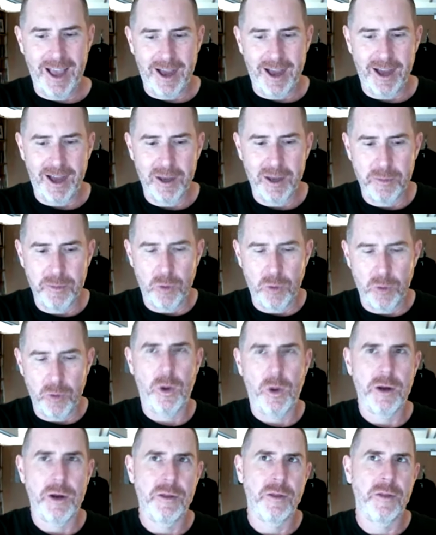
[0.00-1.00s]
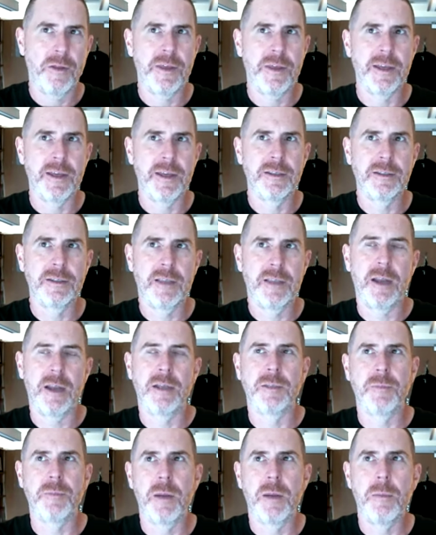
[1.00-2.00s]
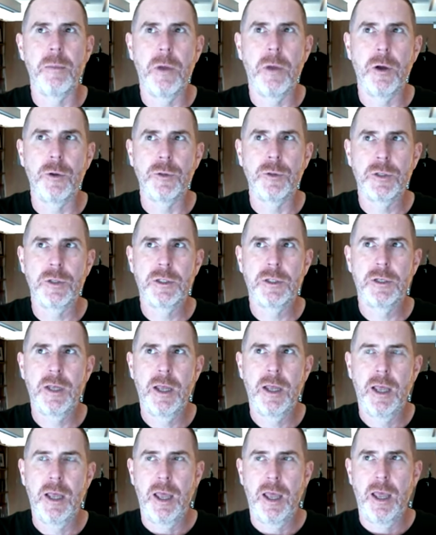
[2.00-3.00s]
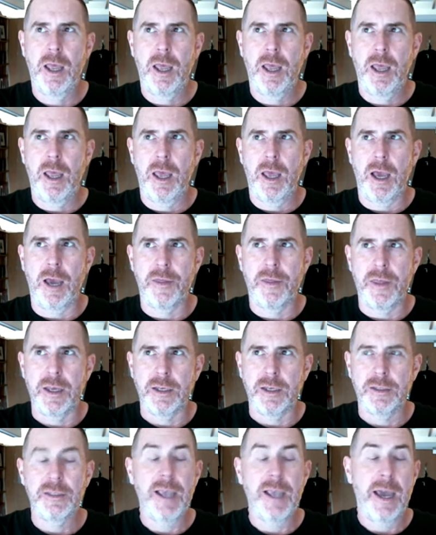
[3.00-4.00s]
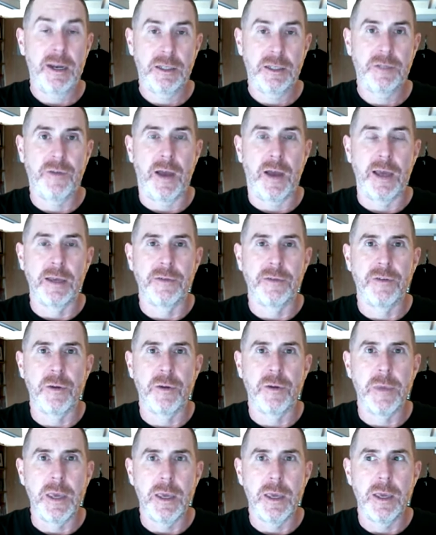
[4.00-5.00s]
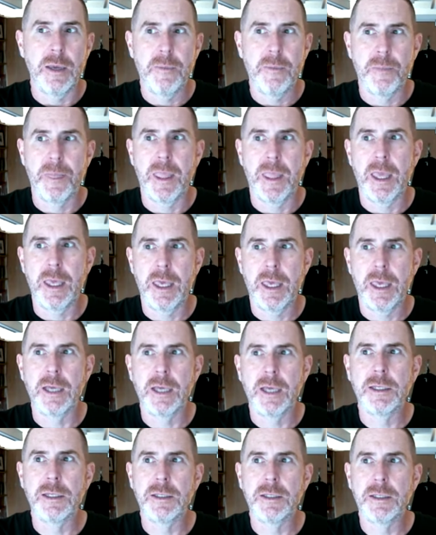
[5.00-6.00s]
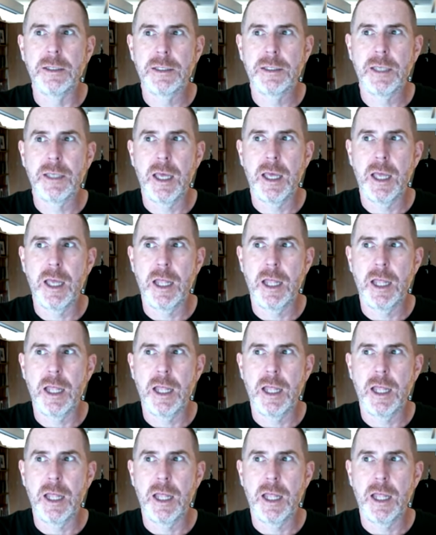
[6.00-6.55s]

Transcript: But one of the things that has been most, I think, satisfying for me is